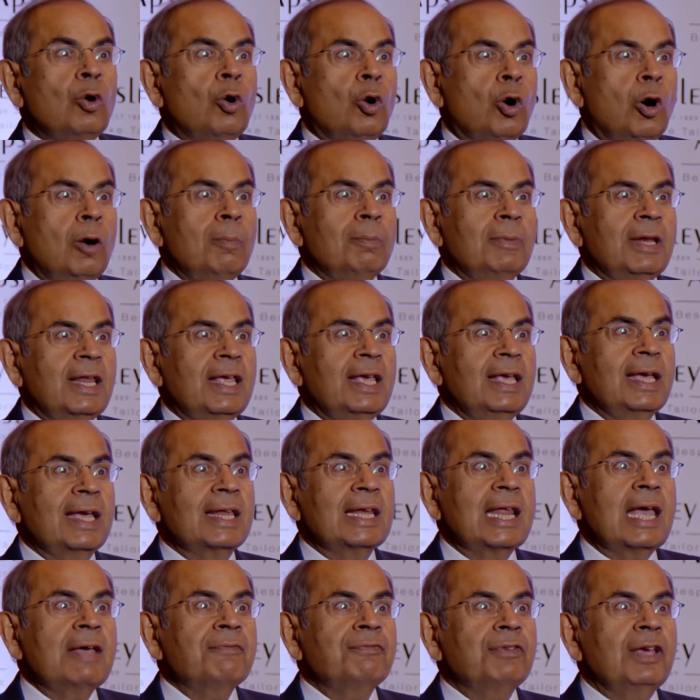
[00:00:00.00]
homely,
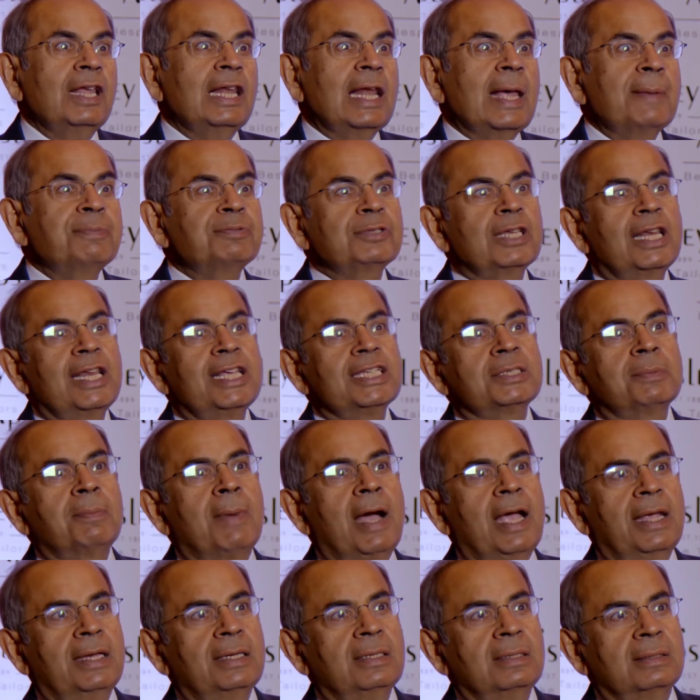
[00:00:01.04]
and I feel Apsley is
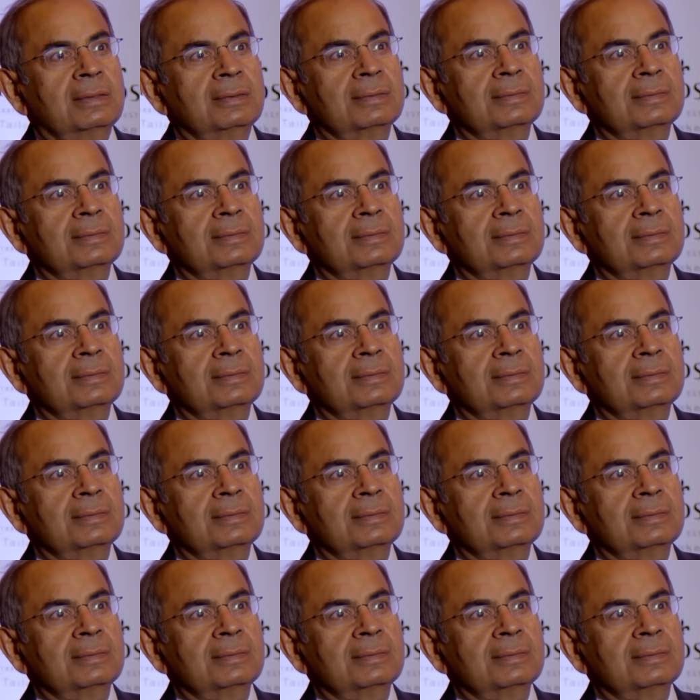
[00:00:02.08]
mine.